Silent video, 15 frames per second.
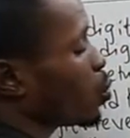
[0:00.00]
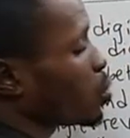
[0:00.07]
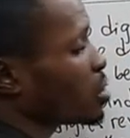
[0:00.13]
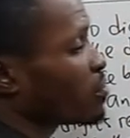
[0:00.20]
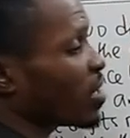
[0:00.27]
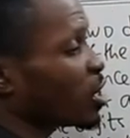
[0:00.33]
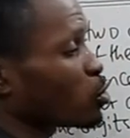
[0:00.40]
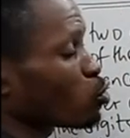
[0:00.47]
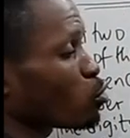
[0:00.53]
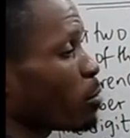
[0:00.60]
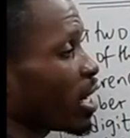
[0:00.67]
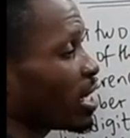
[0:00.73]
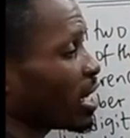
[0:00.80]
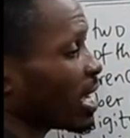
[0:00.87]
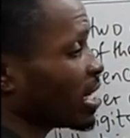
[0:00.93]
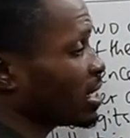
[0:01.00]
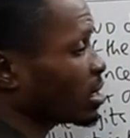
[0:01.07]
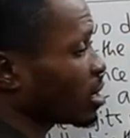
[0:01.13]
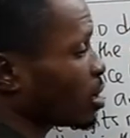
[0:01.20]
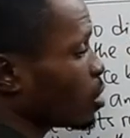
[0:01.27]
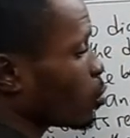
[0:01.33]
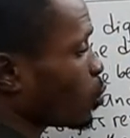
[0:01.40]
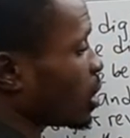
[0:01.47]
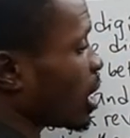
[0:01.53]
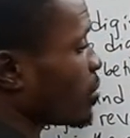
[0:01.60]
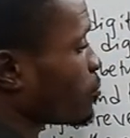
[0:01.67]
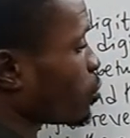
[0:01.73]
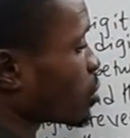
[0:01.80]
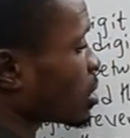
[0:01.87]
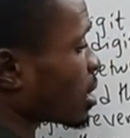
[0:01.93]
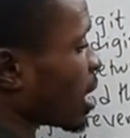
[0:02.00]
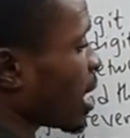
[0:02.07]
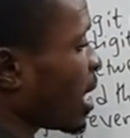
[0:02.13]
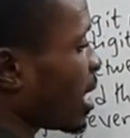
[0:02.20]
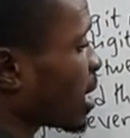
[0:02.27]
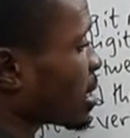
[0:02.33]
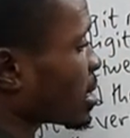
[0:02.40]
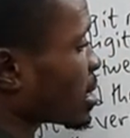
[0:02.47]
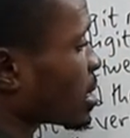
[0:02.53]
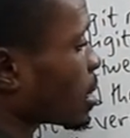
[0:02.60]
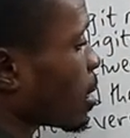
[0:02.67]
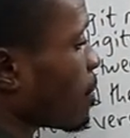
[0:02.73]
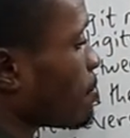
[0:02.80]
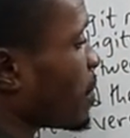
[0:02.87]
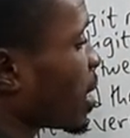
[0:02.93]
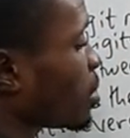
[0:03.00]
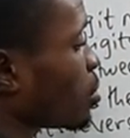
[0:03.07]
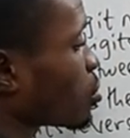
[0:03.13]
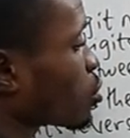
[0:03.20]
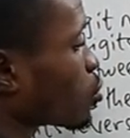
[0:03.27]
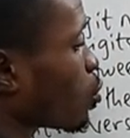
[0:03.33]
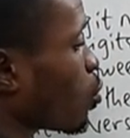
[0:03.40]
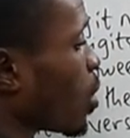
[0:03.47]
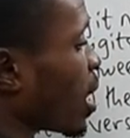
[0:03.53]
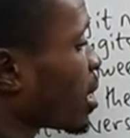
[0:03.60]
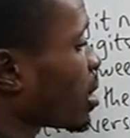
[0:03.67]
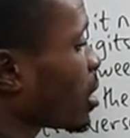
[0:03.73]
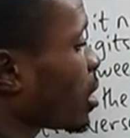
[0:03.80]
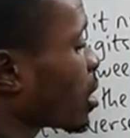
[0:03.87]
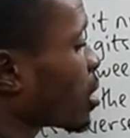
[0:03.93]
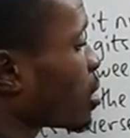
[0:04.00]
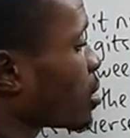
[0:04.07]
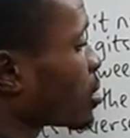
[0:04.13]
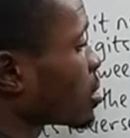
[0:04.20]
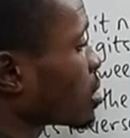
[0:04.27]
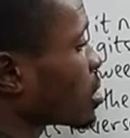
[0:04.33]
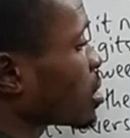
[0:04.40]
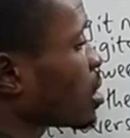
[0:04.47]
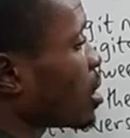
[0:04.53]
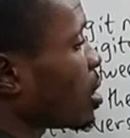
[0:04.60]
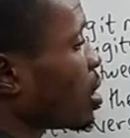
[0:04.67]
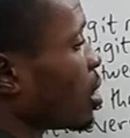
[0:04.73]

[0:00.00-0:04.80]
We divide through by 9. We have what? X minus y equals